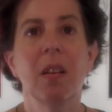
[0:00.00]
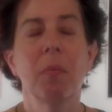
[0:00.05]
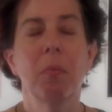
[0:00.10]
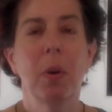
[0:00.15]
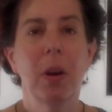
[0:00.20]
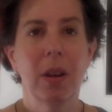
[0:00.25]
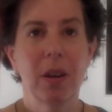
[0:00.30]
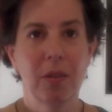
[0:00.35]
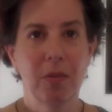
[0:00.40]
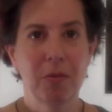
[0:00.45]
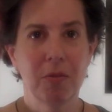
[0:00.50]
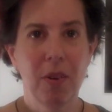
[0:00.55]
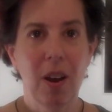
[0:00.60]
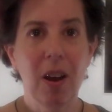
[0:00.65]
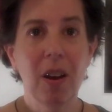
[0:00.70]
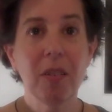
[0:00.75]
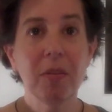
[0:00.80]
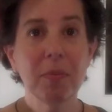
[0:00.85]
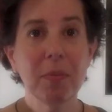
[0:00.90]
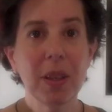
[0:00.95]
But
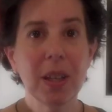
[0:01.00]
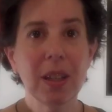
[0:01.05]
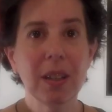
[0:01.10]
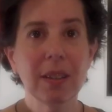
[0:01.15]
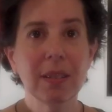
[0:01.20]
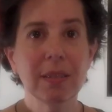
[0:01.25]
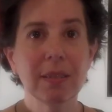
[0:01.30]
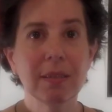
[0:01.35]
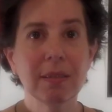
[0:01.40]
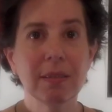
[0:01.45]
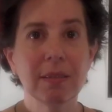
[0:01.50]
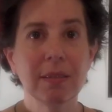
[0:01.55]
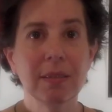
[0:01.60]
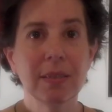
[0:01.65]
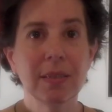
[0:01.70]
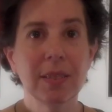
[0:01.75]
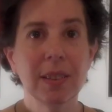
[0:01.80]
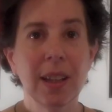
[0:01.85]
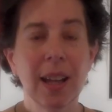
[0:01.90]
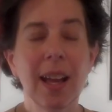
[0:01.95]
involve me,
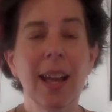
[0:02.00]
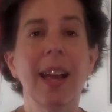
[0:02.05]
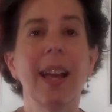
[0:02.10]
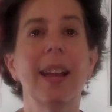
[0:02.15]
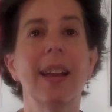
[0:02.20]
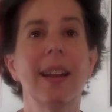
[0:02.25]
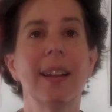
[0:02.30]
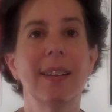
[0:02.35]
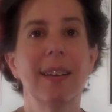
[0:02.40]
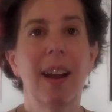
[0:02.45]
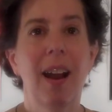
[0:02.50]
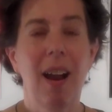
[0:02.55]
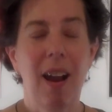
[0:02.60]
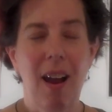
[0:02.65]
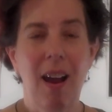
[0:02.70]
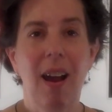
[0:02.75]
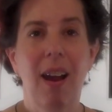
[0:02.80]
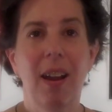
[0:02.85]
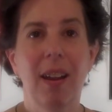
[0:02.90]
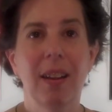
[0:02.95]
and
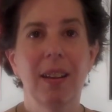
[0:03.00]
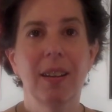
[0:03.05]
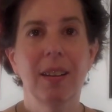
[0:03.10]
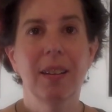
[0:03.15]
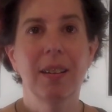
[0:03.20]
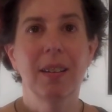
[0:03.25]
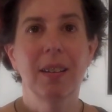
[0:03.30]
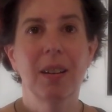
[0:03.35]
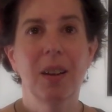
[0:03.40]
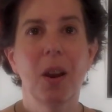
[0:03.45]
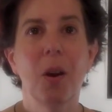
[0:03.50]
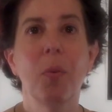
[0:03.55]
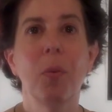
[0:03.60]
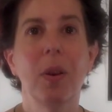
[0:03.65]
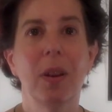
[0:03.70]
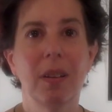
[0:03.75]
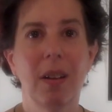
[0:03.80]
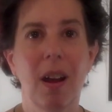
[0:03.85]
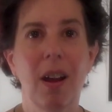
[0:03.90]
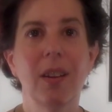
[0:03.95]
I
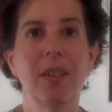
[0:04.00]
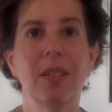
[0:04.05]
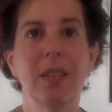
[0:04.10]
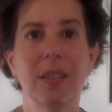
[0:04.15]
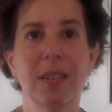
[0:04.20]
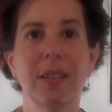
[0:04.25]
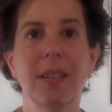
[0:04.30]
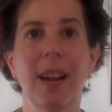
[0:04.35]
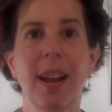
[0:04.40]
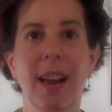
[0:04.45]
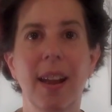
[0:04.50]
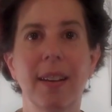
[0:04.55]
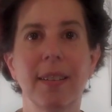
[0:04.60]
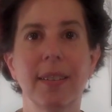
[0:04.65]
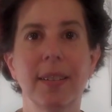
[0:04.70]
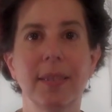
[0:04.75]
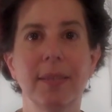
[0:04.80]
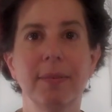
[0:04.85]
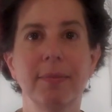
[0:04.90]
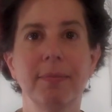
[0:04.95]
will understand.